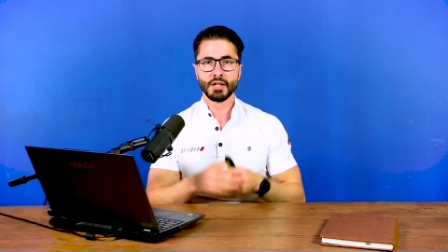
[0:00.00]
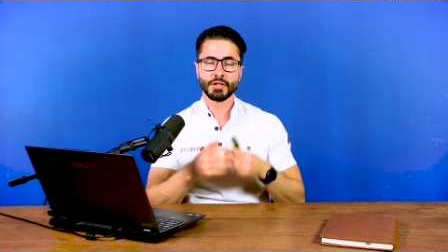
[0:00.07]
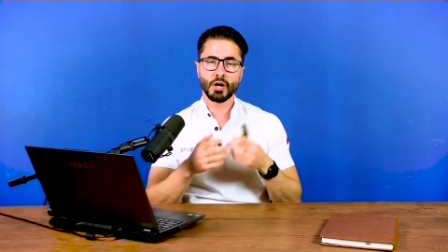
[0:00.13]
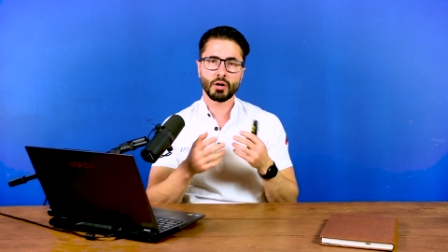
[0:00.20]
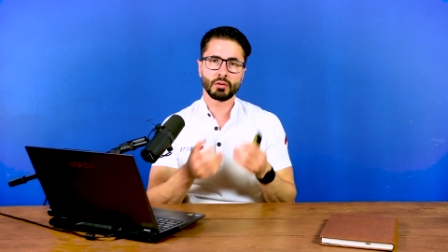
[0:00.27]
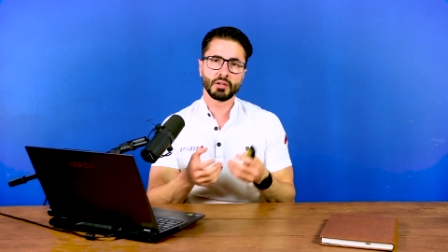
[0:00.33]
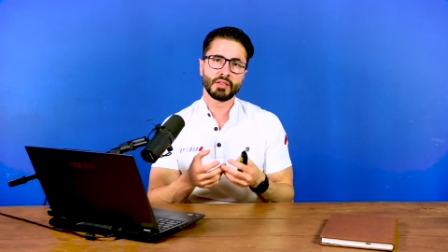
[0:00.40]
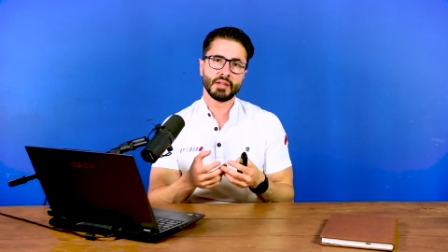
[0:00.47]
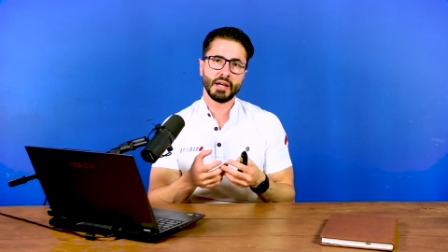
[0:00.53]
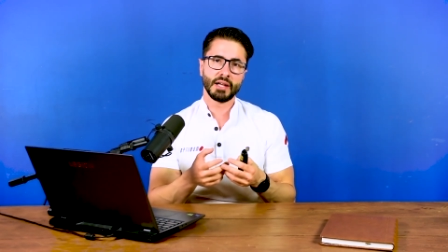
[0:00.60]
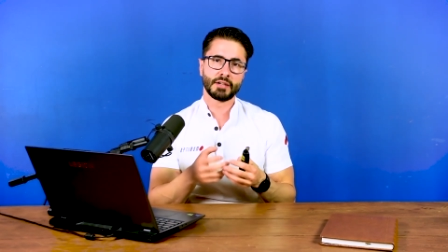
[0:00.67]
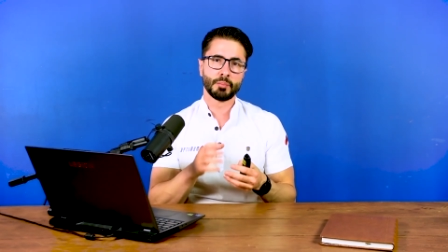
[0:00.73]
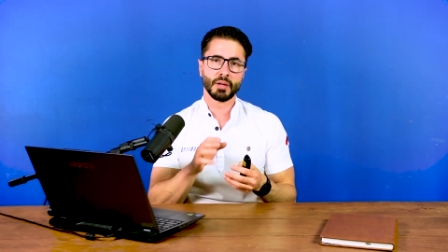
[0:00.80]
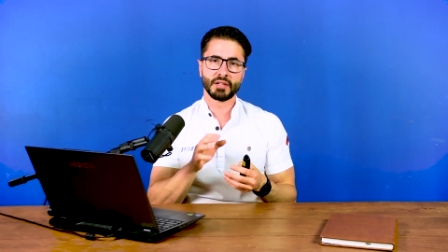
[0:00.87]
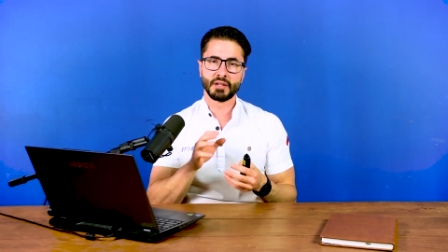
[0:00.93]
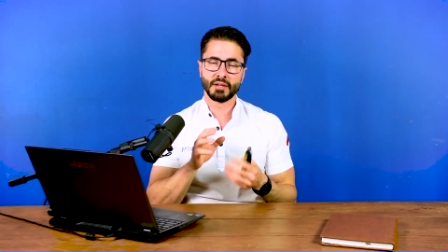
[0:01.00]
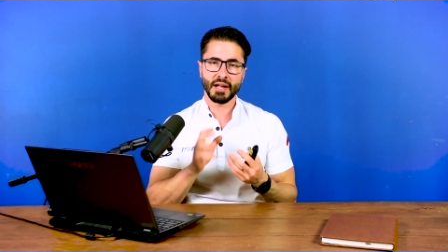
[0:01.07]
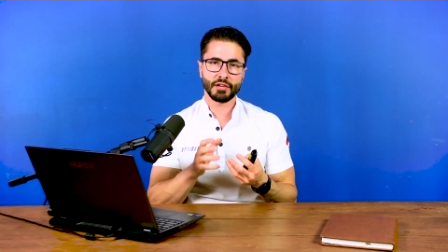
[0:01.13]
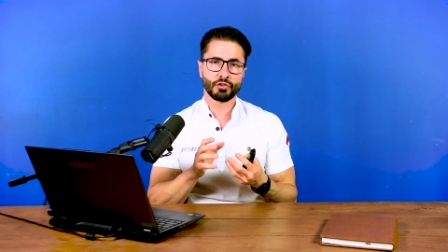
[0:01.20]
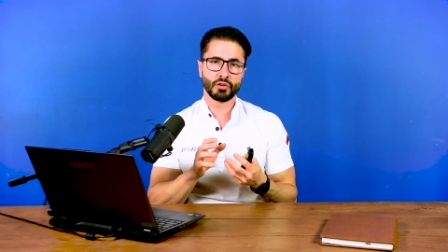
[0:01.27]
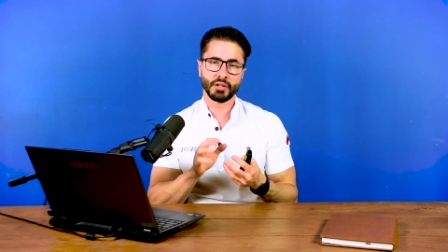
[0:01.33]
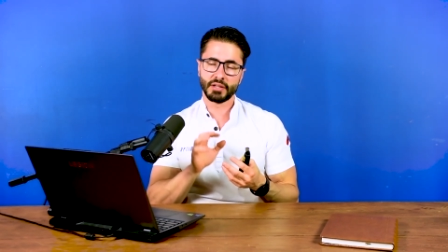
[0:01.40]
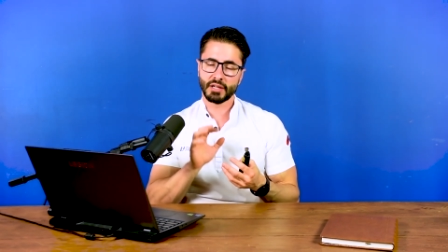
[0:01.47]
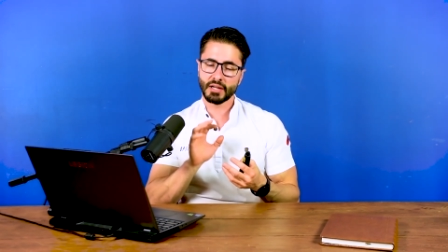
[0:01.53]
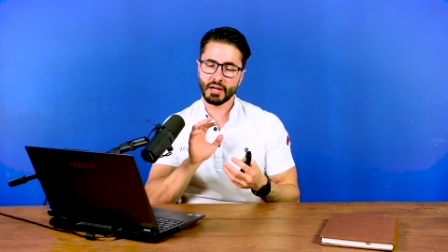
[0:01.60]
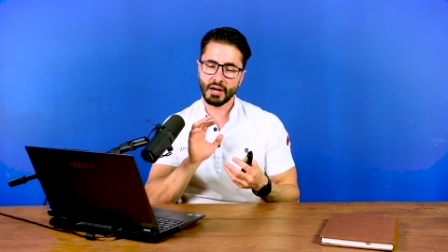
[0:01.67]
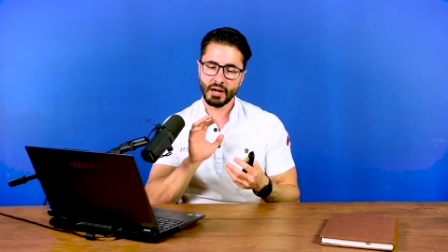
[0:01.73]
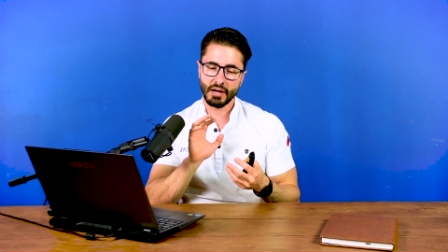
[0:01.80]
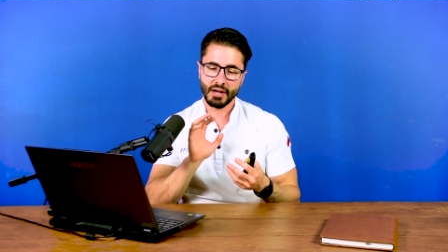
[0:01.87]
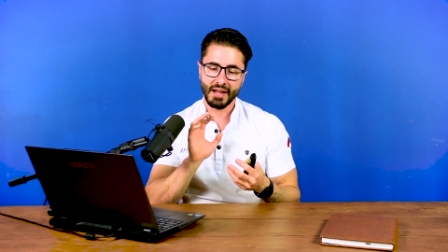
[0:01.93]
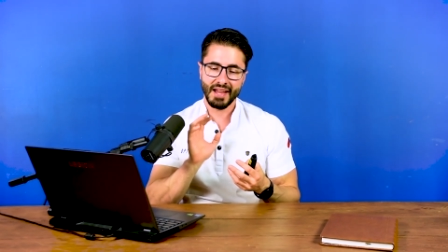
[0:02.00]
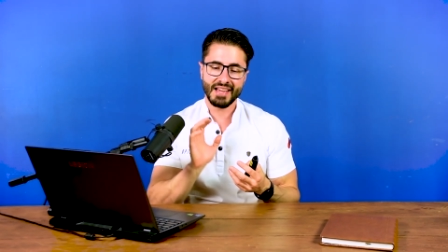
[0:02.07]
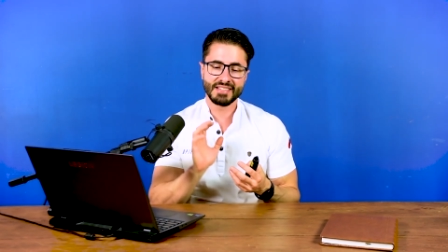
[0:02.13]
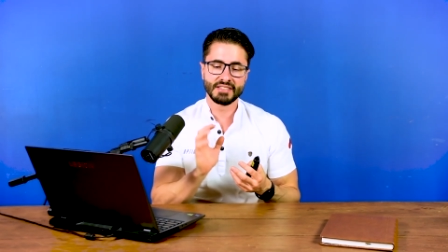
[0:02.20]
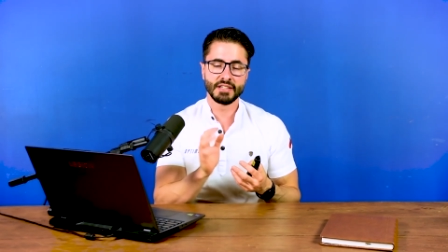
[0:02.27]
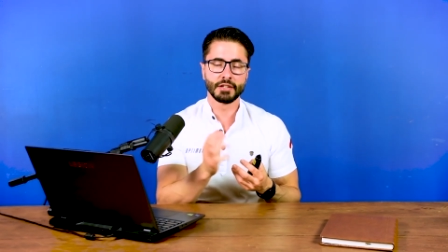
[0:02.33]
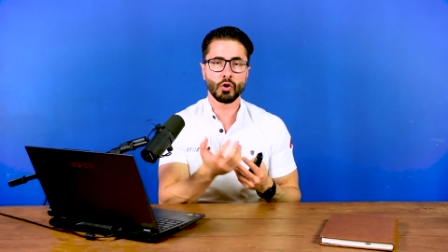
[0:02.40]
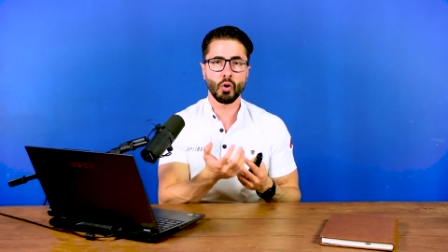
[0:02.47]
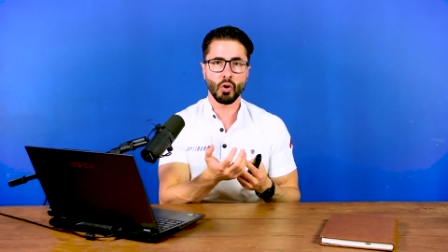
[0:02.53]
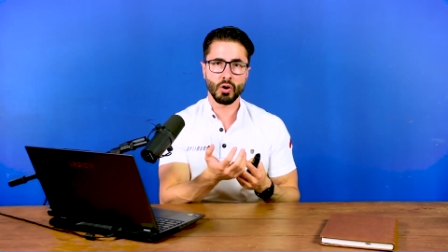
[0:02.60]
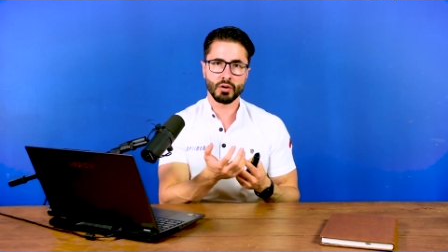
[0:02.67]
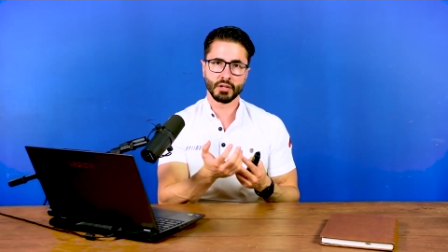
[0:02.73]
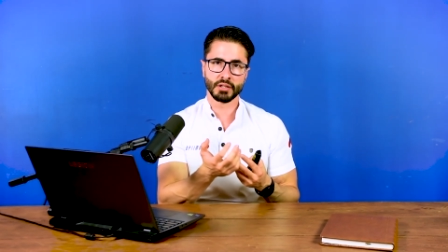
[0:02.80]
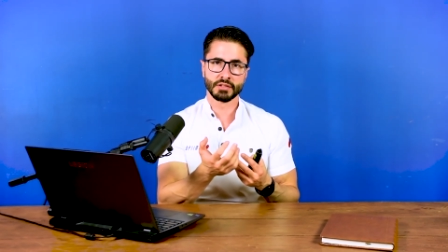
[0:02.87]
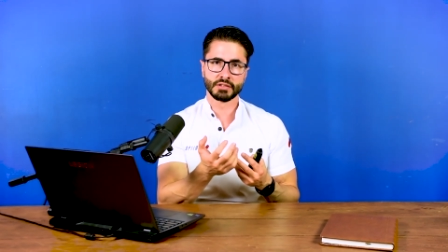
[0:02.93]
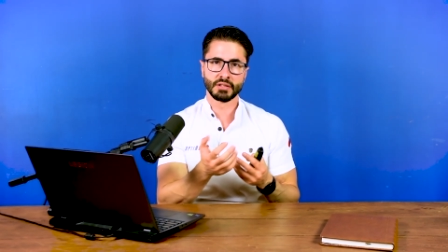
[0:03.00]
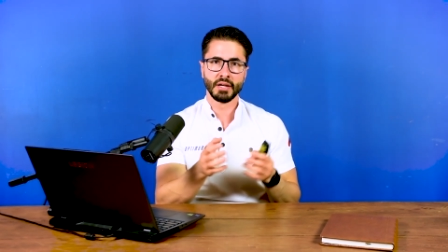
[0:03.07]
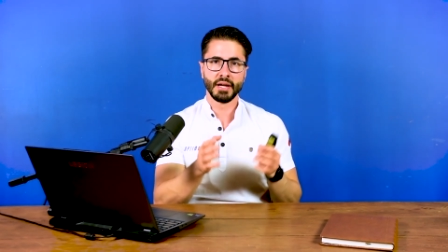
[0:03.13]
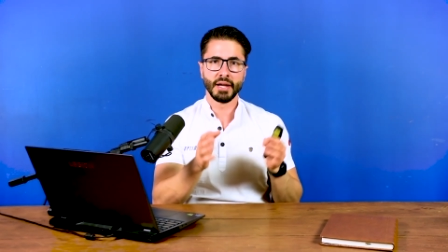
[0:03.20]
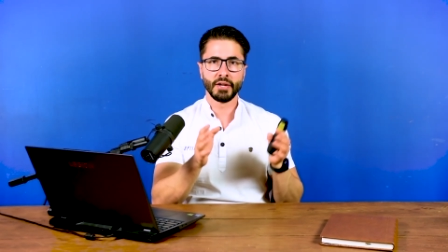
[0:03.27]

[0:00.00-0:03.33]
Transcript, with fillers: Not only that, but naturally the car, as it corners,